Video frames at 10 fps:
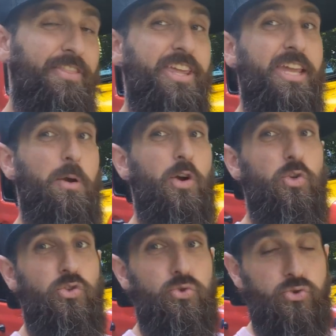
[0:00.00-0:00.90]
The
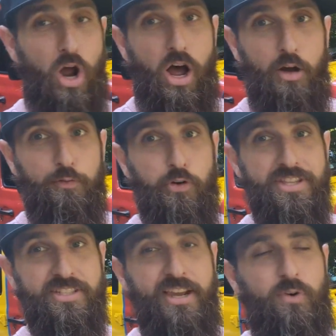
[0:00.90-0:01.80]
draw for
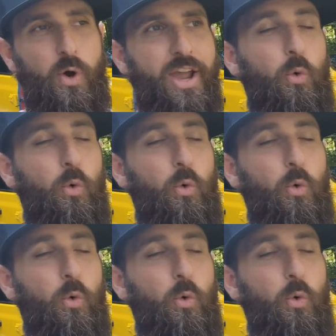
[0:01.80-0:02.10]
this giveaway